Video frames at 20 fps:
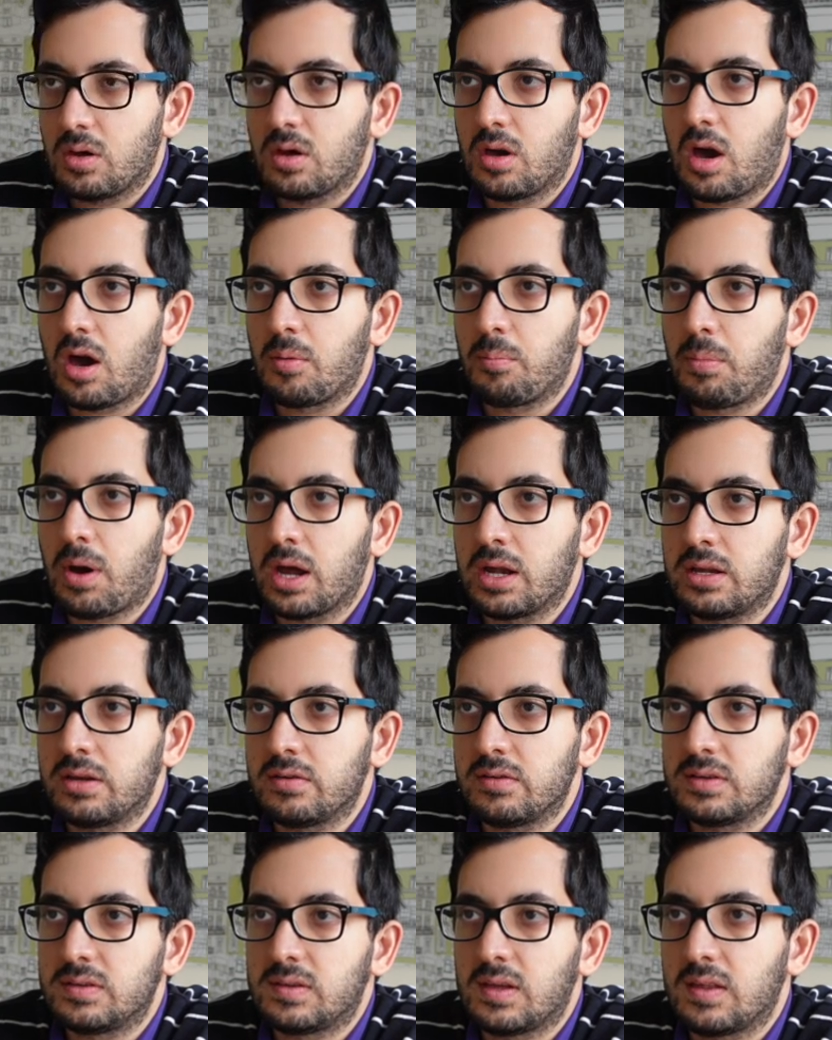our
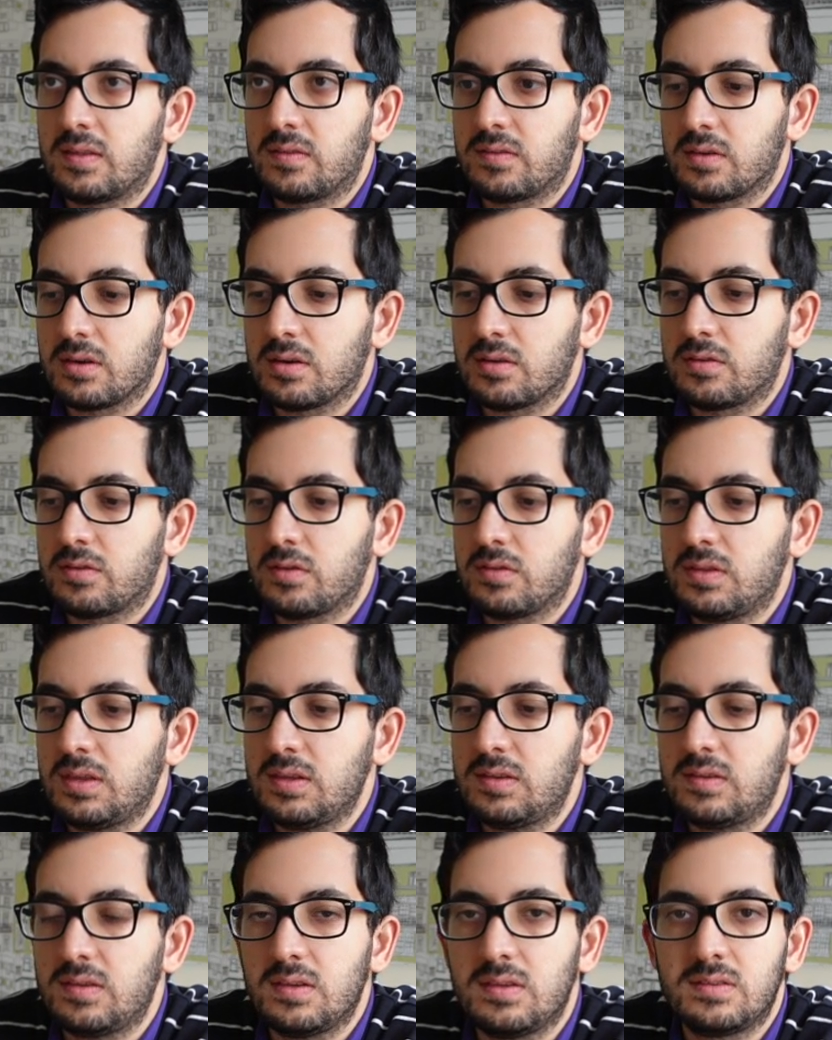binary sensor. So
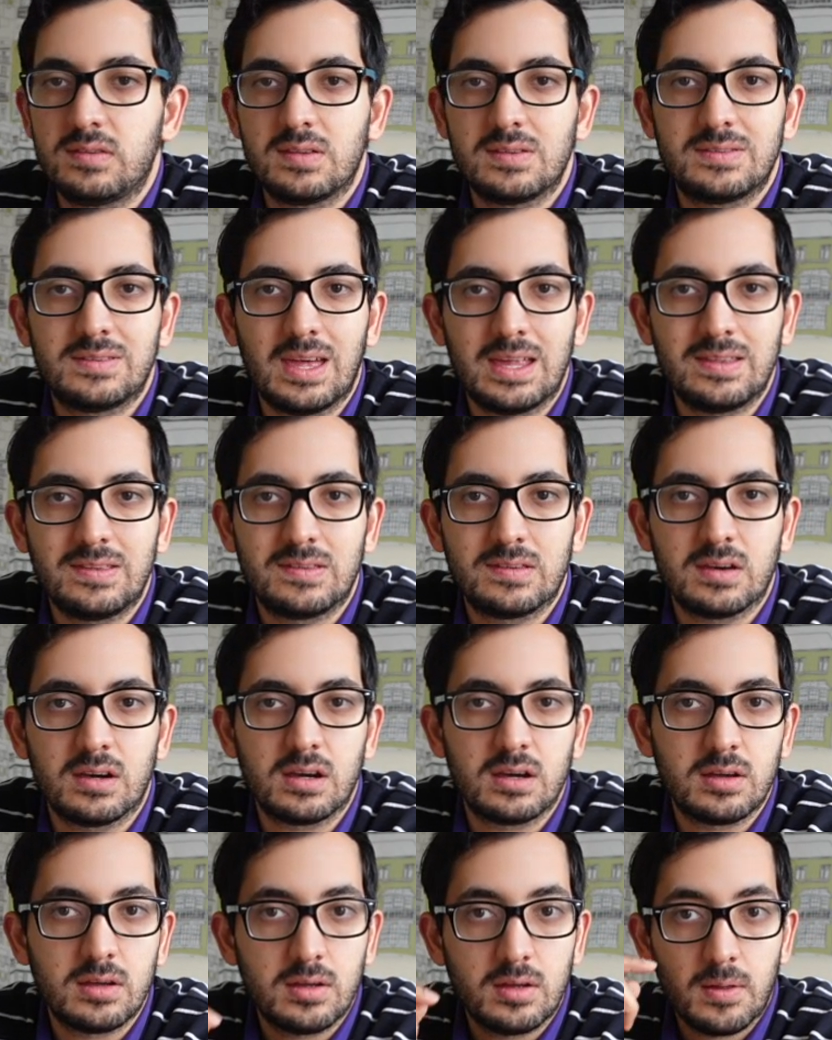this is the
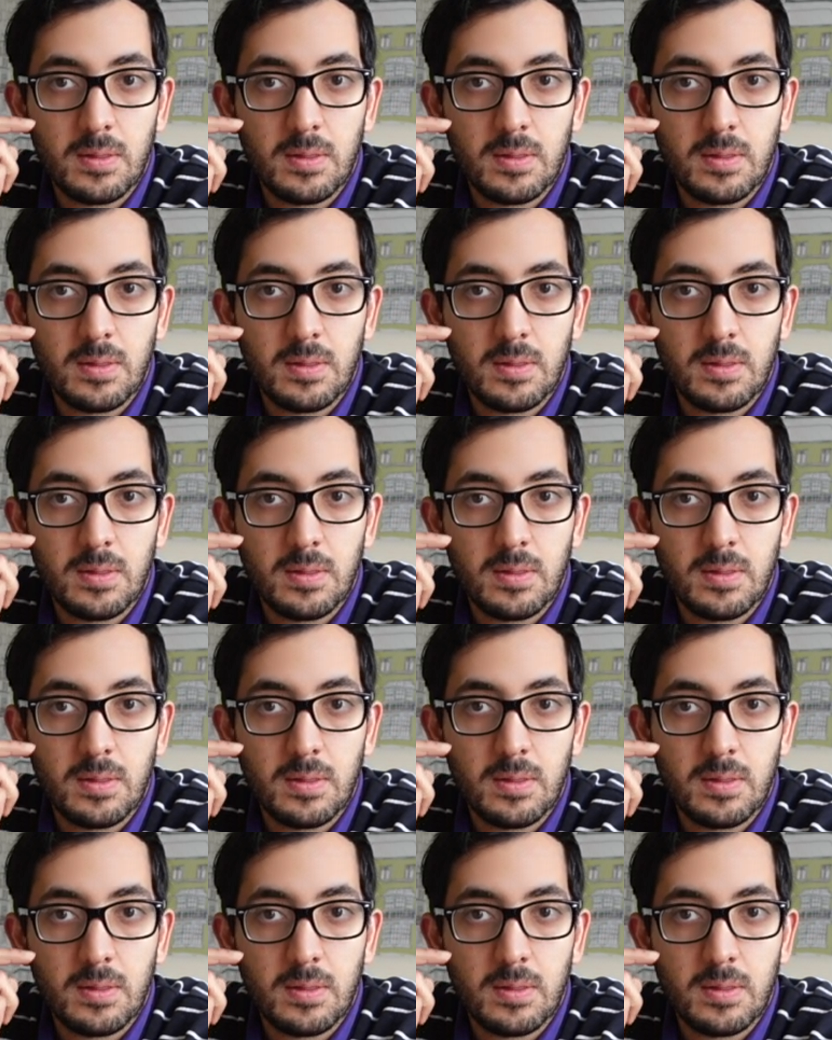sensor